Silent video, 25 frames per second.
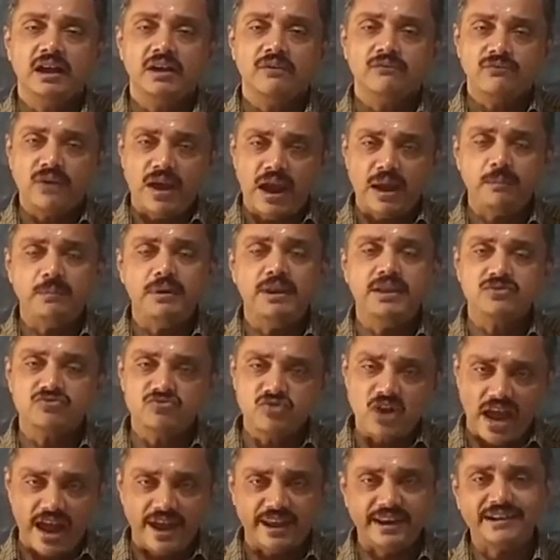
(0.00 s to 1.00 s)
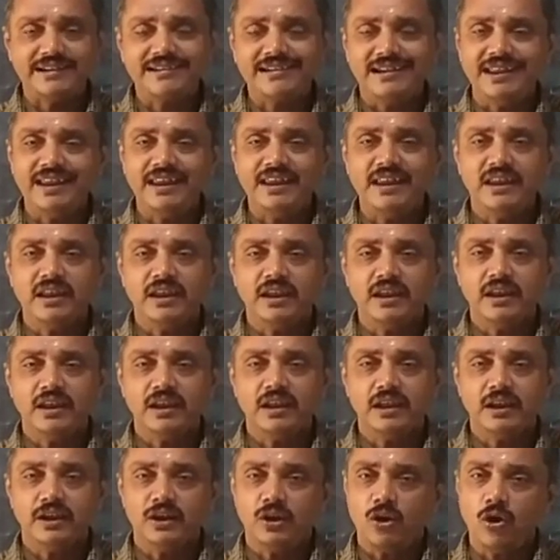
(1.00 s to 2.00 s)
families directly,
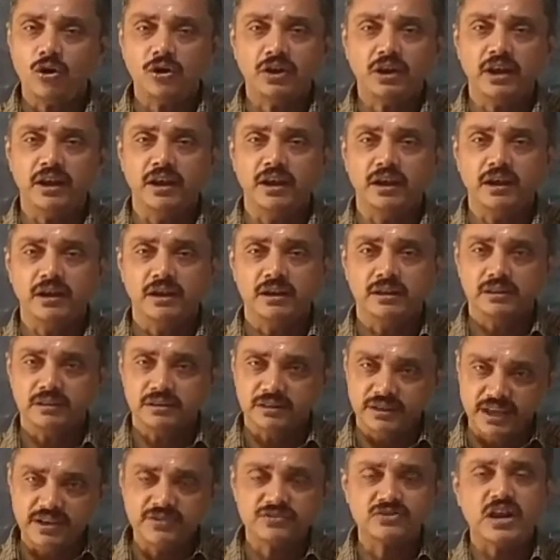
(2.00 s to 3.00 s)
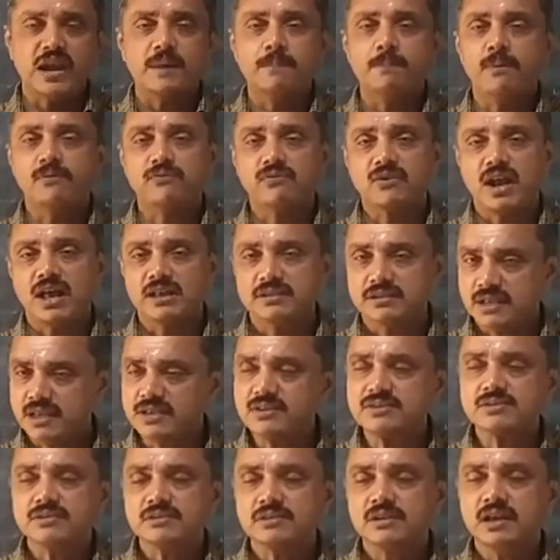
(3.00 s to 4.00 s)
not in this type of
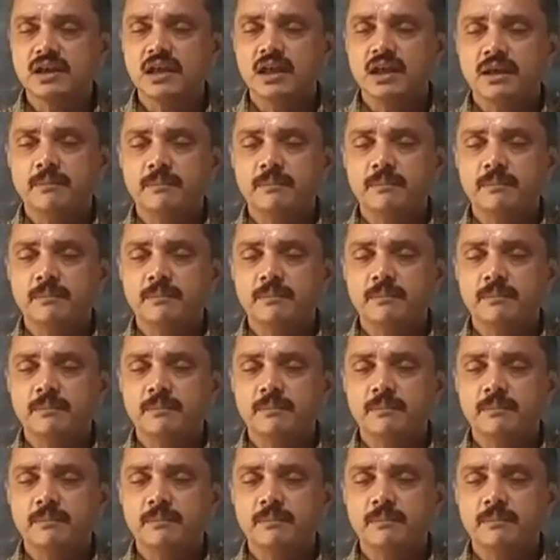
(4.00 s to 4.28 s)
classes,